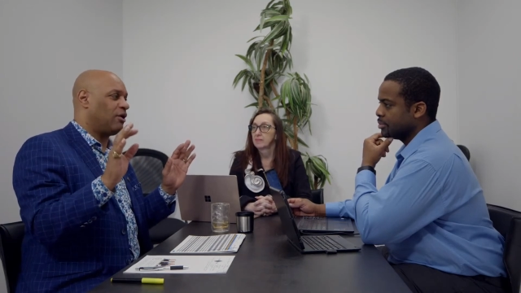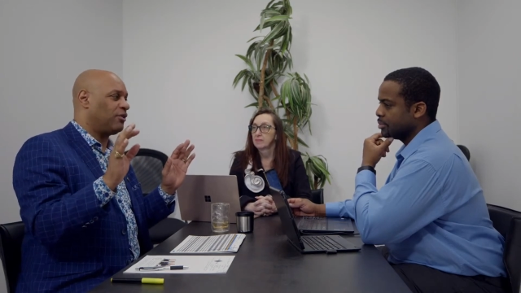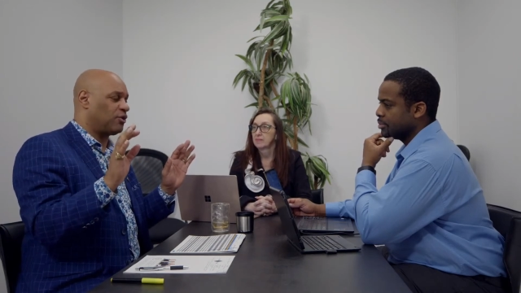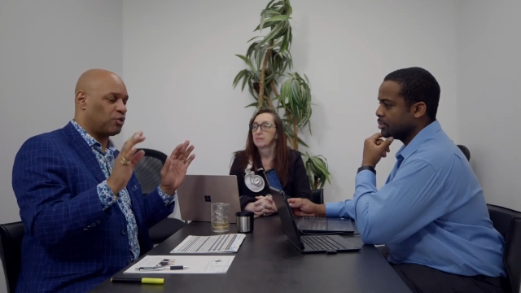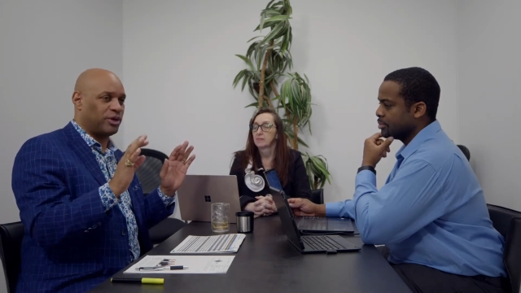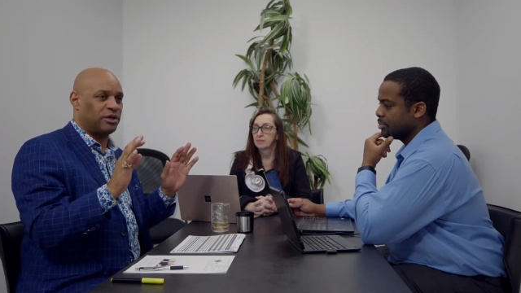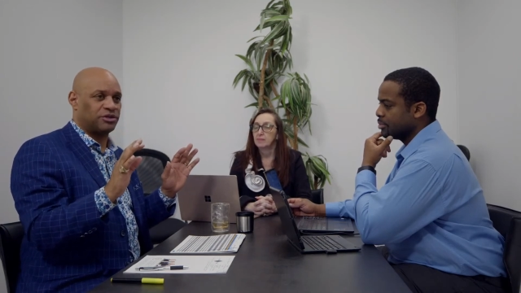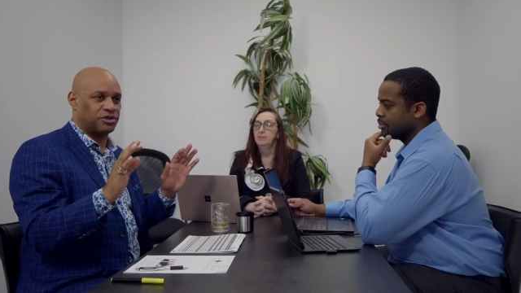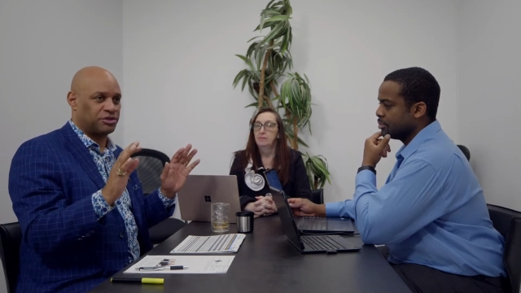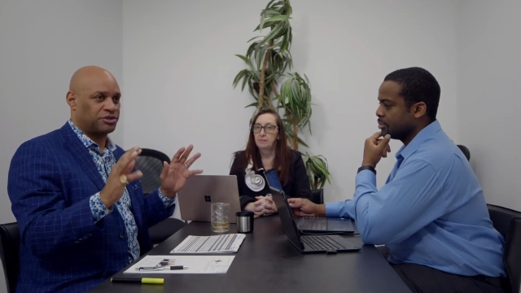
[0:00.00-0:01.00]
Speaker 1: on the
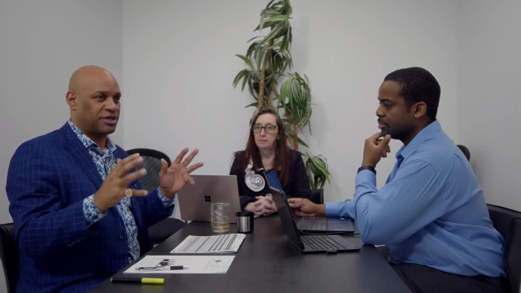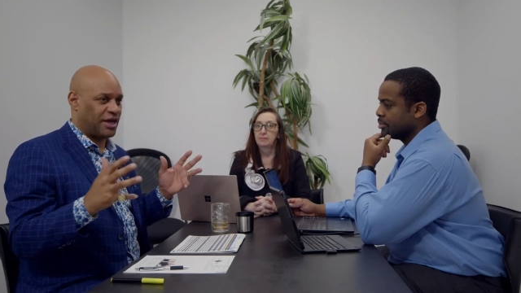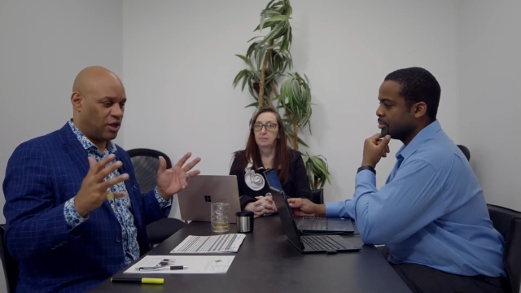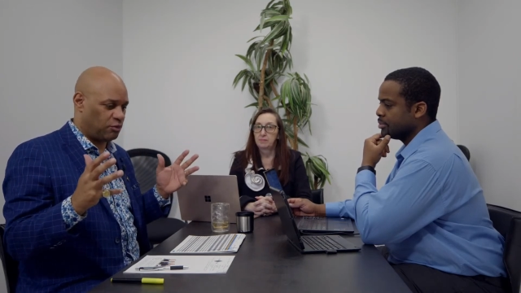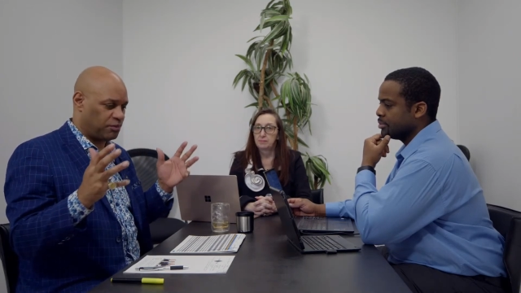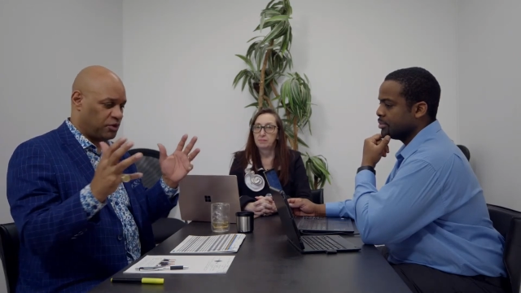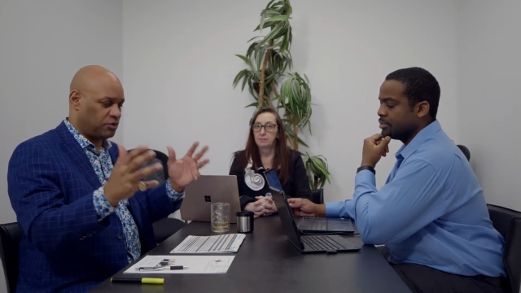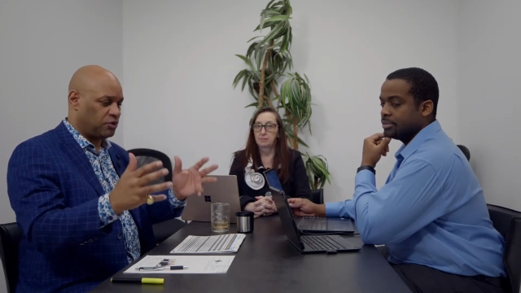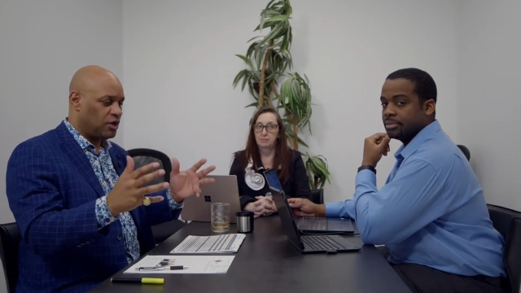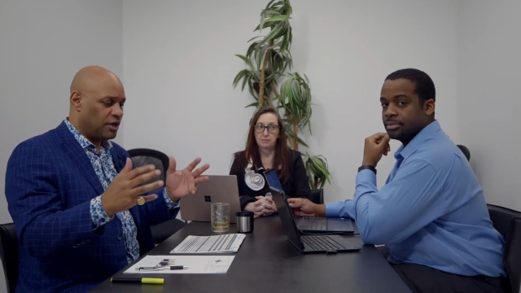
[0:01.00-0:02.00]
realtor to help
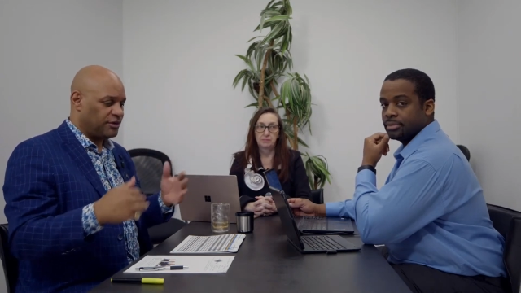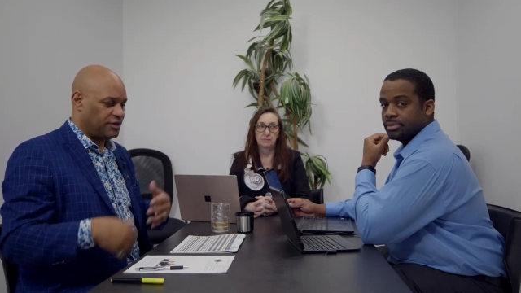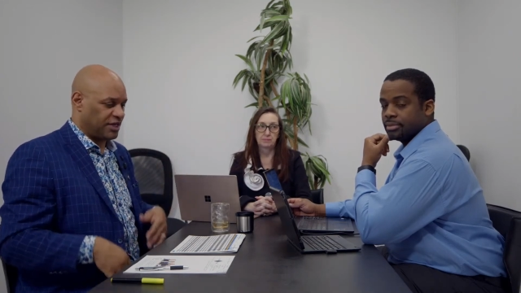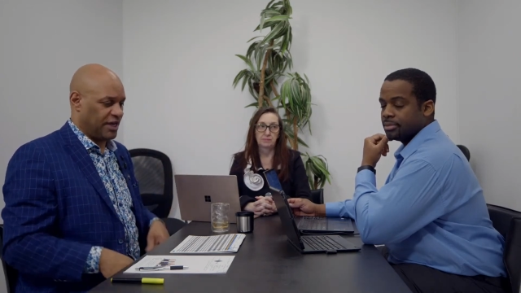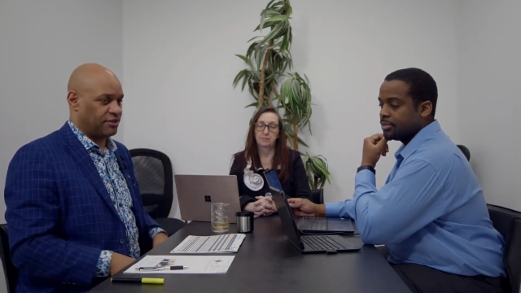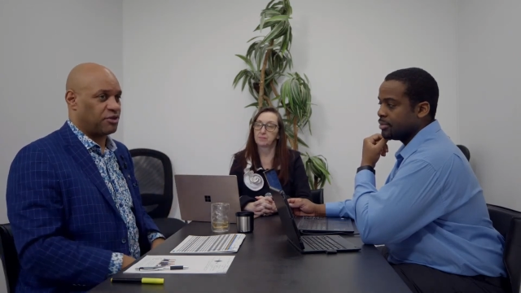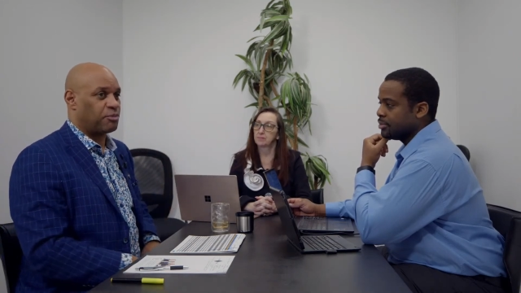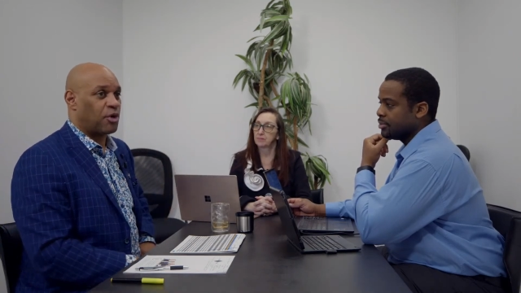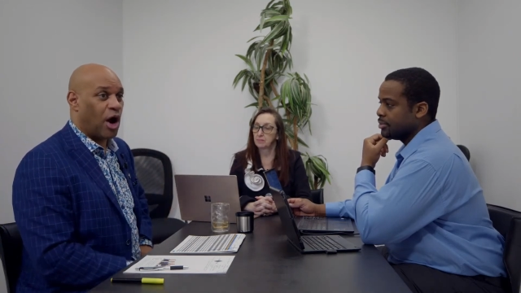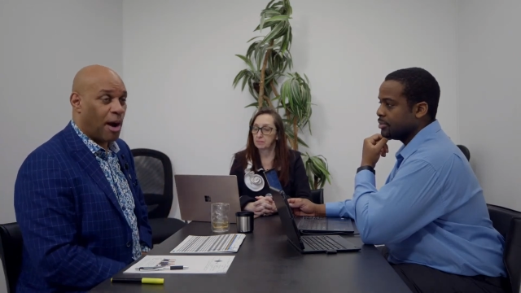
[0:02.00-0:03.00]
you to get the
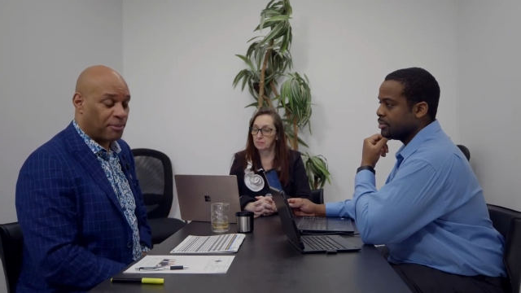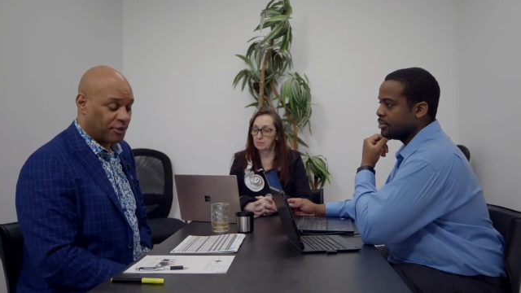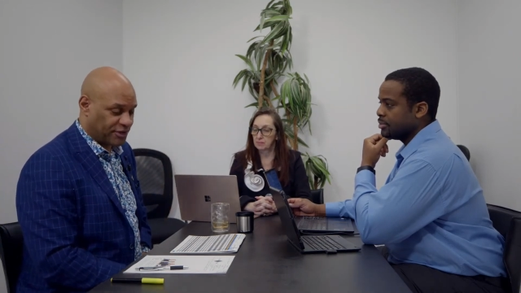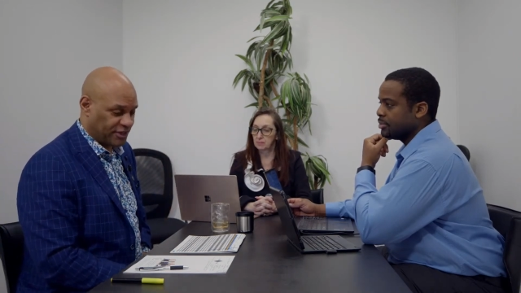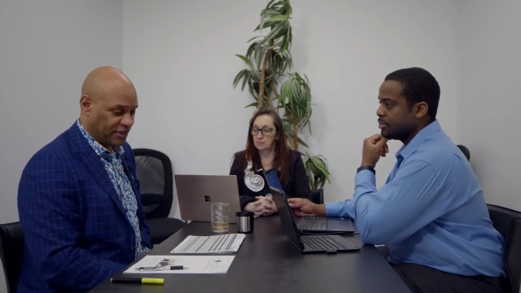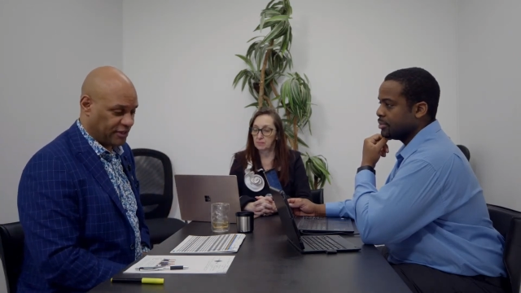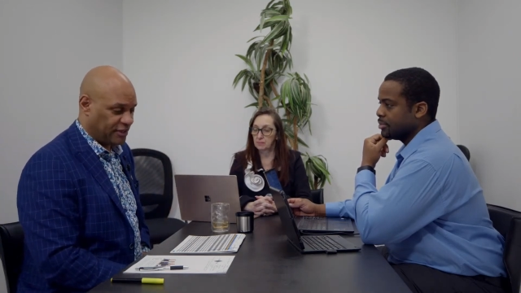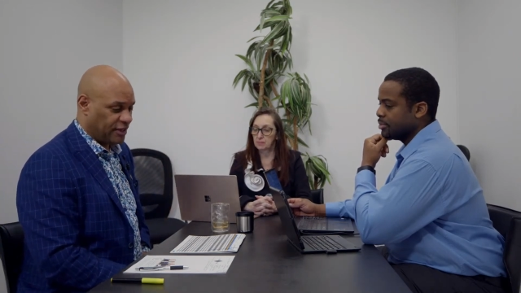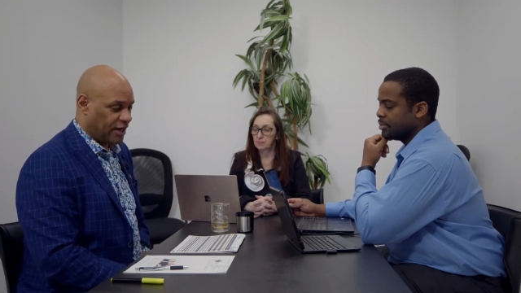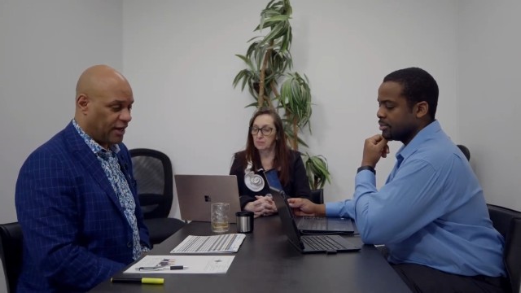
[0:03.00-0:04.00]

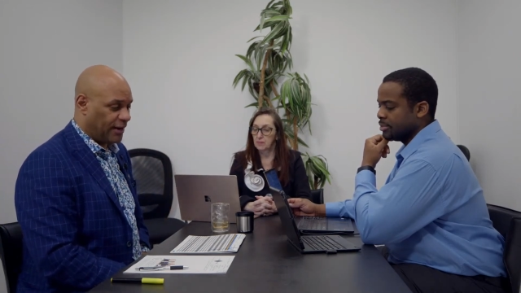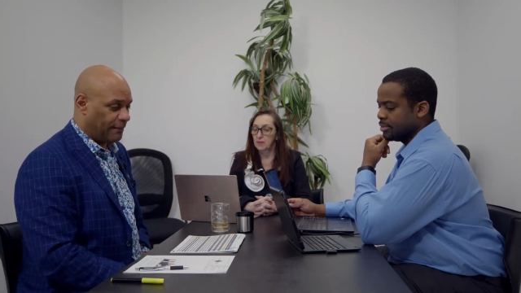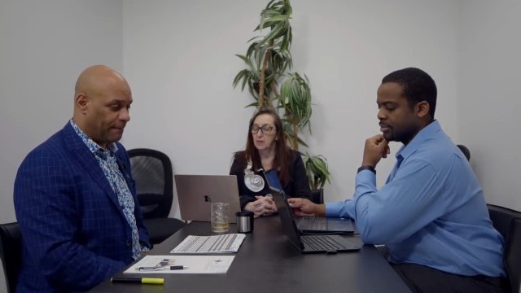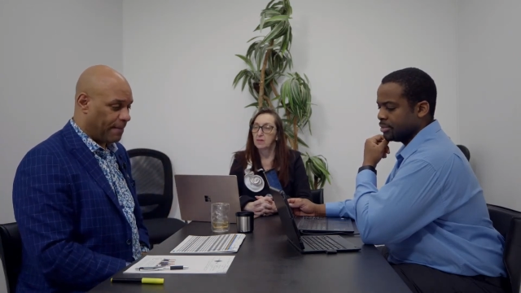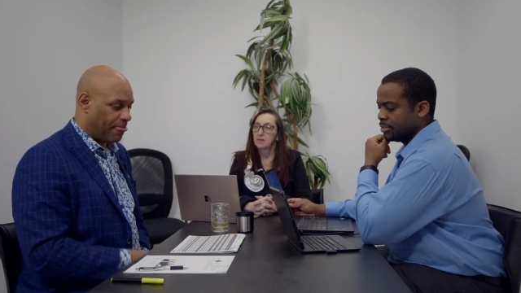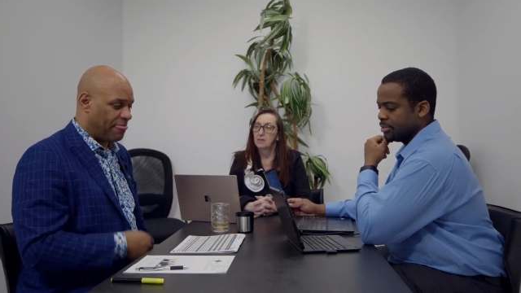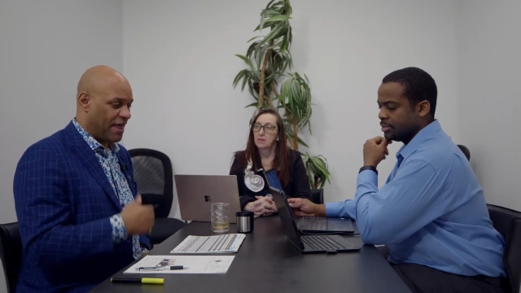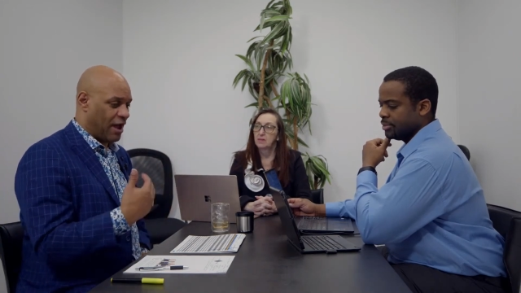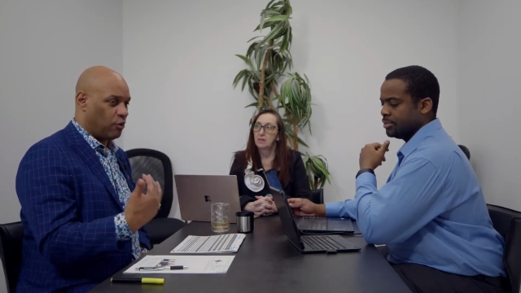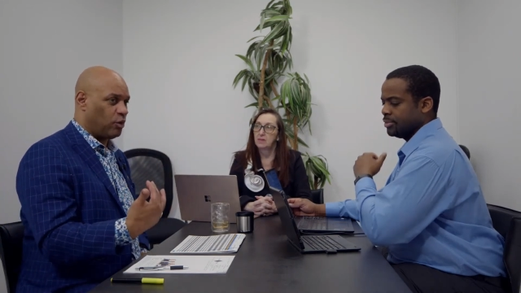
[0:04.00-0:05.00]
property um,
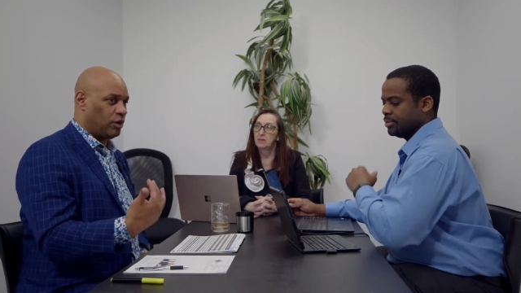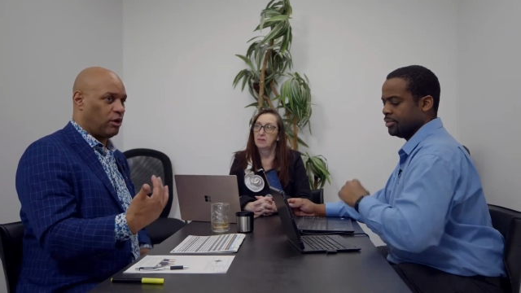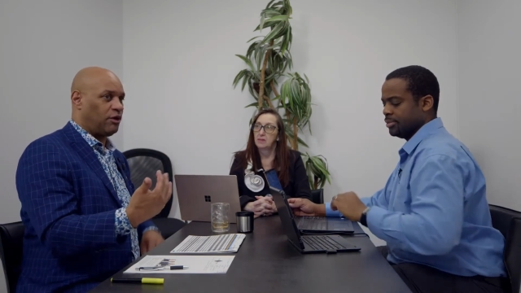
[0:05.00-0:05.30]
that will